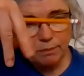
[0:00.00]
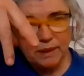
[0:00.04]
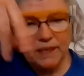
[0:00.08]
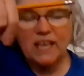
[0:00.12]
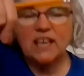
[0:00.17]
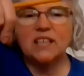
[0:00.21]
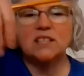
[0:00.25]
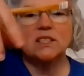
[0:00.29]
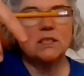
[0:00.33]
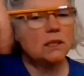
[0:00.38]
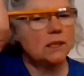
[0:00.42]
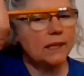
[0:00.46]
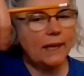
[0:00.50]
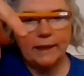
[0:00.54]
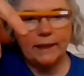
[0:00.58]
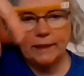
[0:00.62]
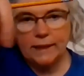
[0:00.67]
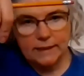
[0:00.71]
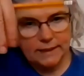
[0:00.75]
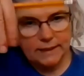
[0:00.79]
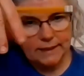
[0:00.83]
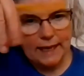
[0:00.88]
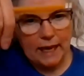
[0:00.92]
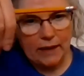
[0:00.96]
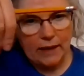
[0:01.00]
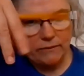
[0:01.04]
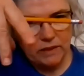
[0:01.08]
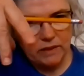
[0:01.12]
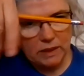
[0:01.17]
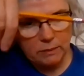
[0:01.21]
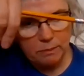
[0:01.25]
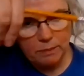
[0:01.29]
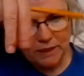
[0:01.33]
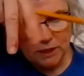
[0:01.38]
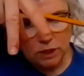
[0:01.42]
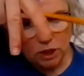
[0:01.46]
Because the lion doesn't have
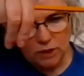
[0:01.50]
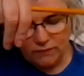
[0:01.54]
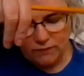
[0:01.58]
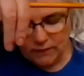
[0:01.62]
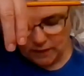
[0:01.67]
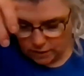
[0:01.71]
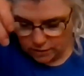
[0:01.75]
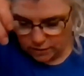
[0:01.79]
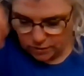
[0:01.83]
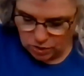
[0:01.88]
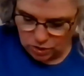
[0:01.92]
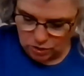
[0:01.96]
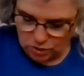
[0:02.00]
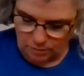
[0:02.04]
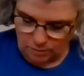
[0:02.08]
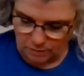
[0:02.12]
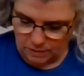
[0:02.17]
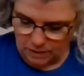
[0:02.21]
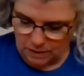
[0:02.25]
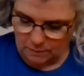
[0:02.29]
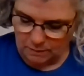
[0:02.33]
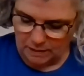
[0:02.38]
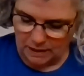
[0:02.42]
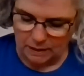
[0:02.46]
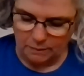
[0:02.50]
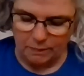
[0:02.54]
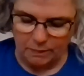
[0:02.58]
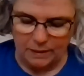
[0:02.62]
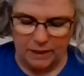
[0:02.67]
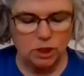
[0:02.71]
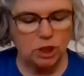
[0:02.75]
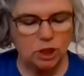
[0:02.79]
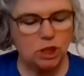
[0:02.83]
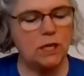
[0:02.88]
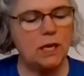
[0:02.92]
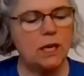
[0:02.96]
any pinchy fingers, so I'm going to make a
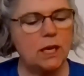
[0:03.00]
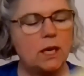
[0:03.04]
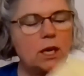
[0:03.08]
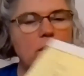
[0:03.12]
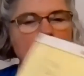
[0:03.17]
pinchy.